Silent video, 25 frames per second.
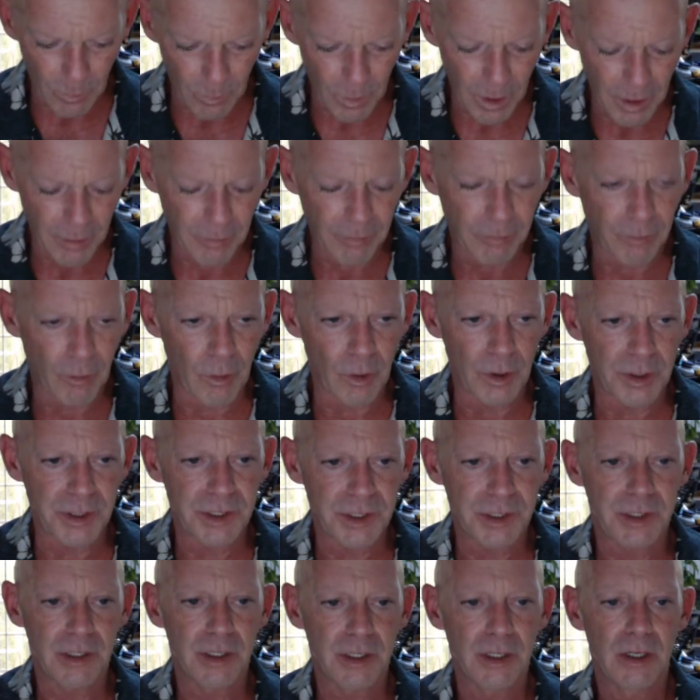
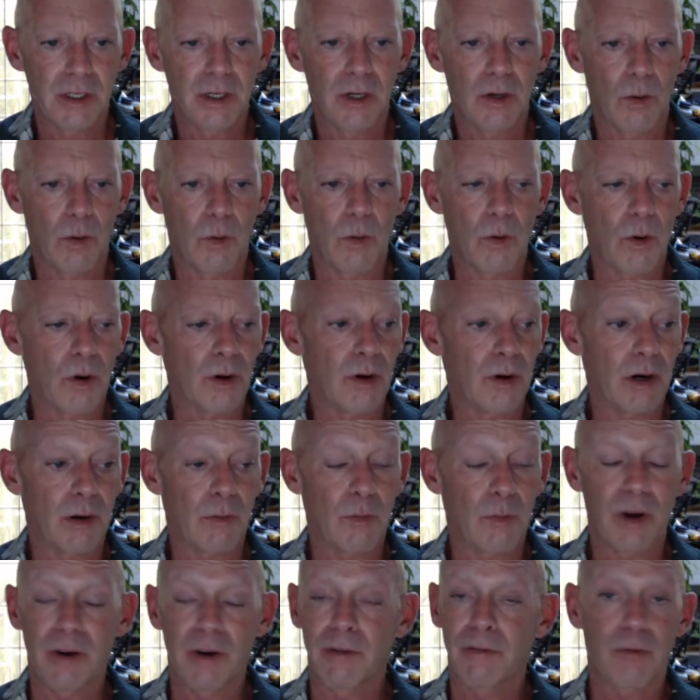rainforest, or a
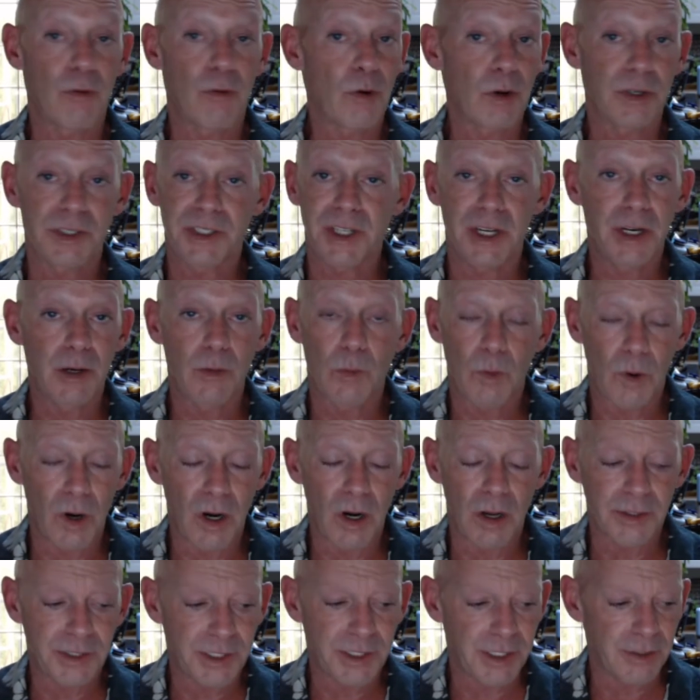rainforest anywhere
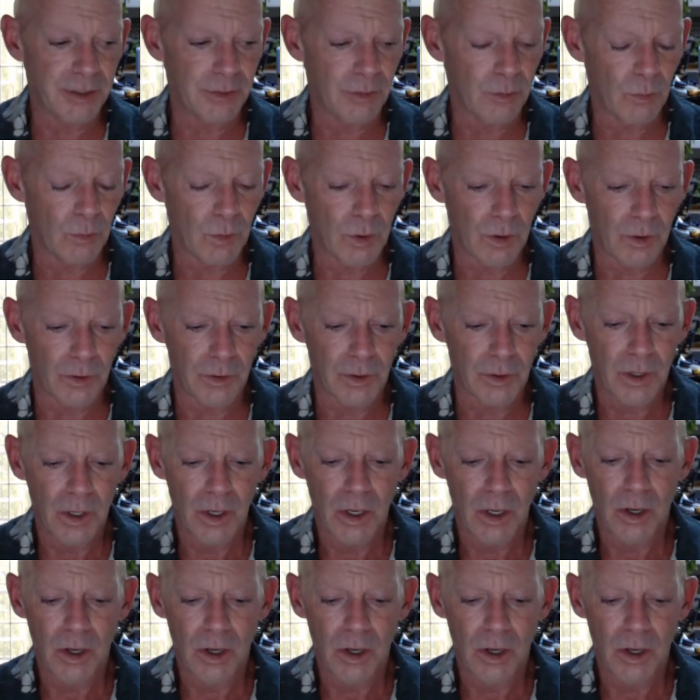else in the world,